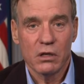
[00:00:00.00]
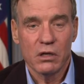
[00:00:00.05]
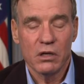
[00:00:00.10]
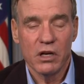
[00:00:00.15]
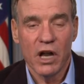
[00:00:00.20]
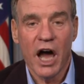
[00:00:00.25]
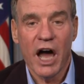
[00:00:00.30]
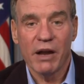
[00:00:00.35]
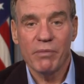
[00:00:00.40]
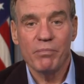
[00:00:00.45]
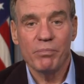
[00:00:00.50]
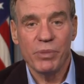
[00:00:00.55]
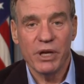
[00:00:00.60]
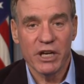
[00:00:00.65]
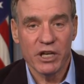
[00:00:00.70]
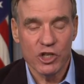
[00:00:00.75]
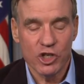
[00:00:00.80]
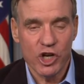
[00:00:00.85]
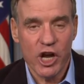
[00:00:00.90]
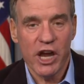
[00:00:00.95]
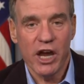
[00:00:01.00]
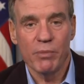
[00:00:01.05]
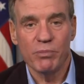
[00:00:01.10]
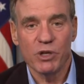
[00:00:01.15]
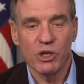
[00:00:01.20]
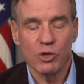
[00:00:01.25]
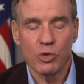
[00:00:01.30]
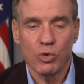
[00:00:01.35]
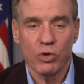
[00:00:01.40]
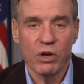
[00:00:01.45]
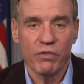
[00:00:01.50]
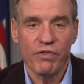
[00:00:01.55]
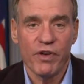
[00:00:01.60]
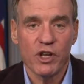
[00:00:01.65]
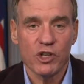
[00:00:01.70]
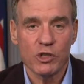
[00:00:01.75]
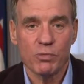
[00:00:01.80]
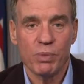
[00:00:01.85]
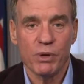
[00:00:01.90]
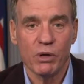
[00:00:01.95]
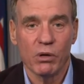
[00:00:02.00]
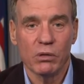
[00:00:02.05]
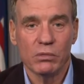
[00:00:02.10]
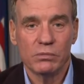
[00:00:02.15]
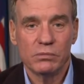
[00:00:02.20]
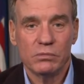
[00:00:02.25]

not being jammed into a defense bill